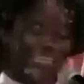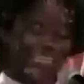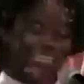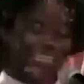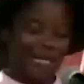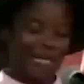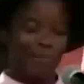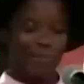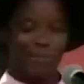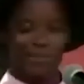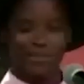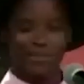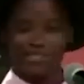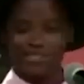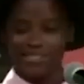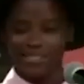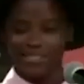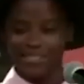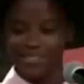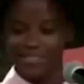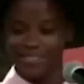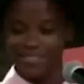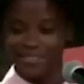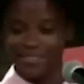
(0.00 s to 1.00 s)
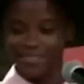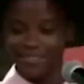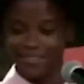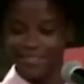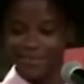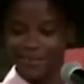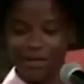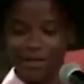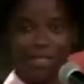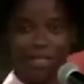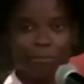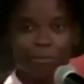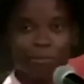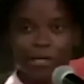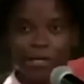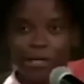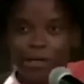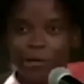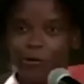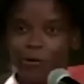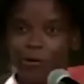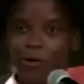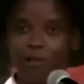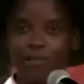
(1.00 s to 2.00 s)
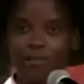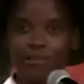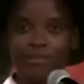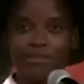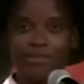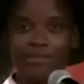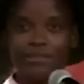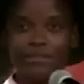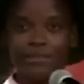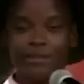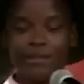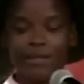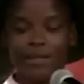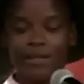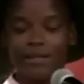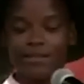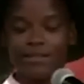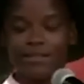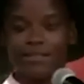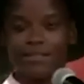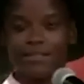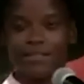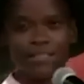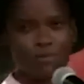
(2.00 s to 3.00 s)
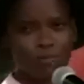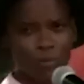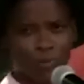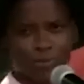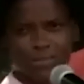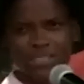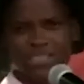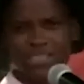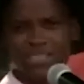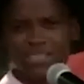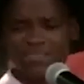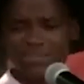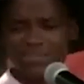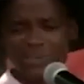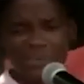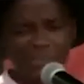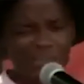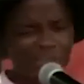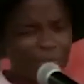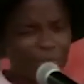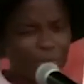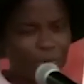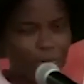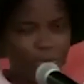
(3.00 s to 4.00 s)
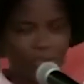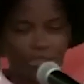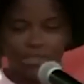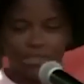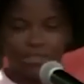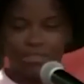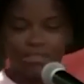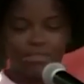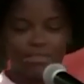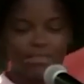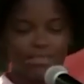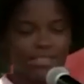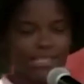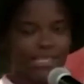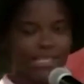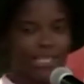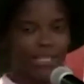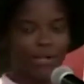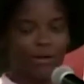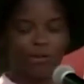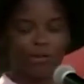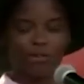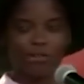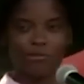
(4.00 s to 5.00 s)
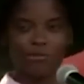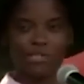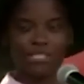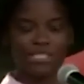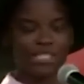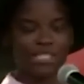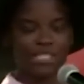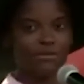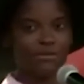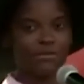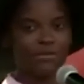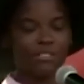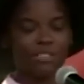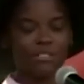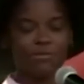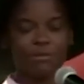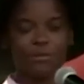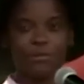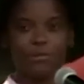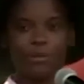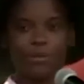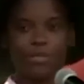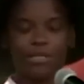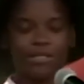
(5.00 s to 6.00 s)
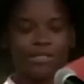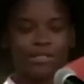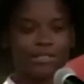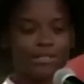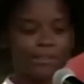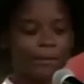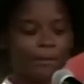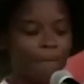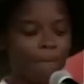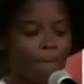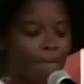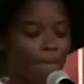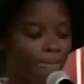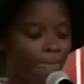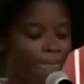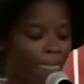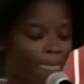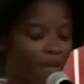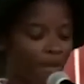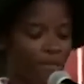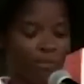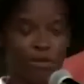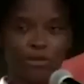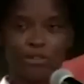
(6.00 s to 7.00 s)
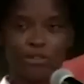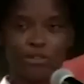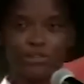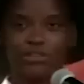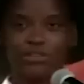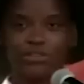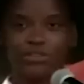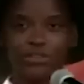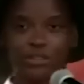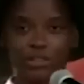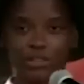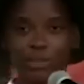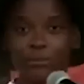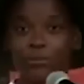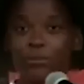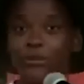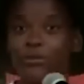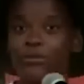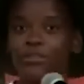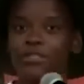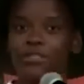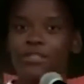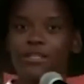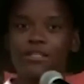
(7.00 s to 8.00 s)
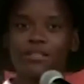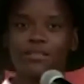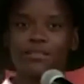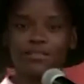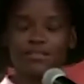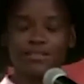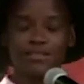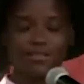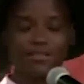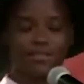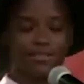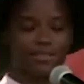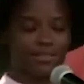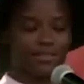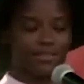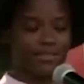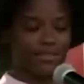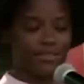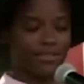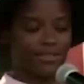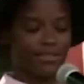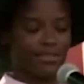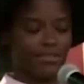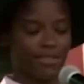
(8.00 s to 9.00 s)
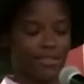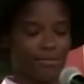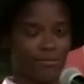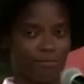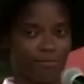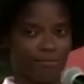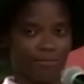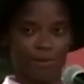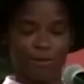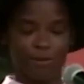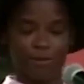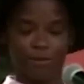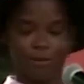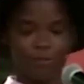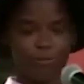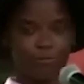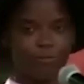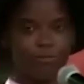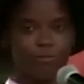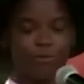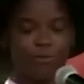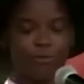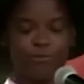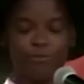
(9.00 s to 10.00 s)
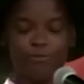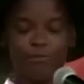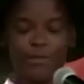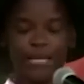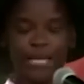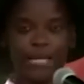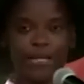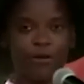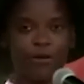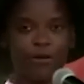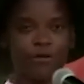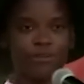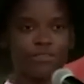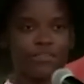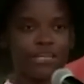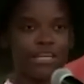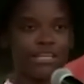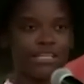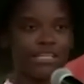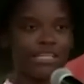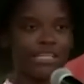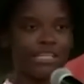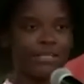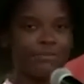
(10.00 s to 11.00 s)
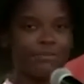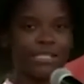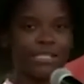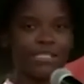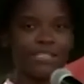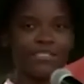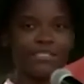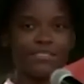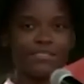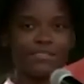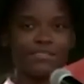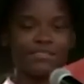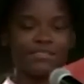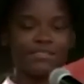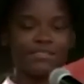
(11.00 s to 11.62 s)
booked Ready Player One, a small scene, very small scene. Got to meet Steven Spielberg. I booked The Commuter. Got to play alongside Liam Neeson.